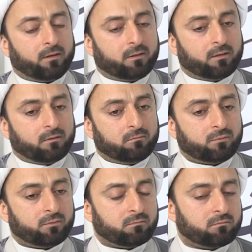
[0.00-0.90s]

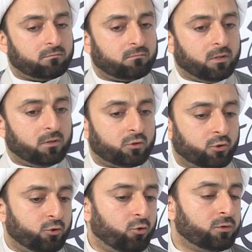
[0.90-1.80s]
um, in
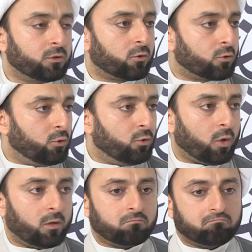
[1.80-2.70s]
sujood, in ruku',